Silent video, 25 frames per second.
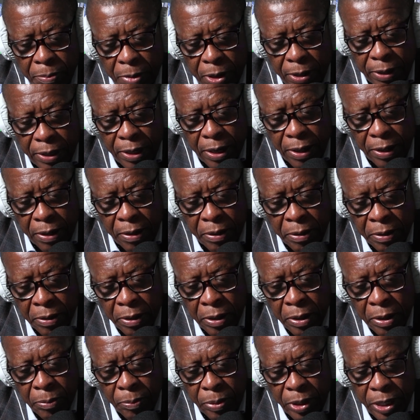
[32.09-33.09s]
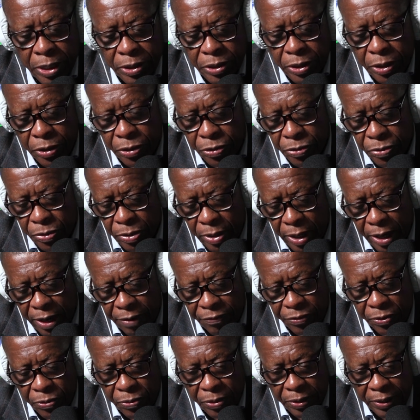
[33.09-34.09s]
Mariana, pleasure to
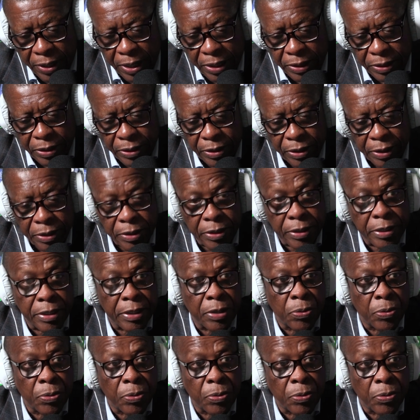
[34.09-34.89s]
have you with us, and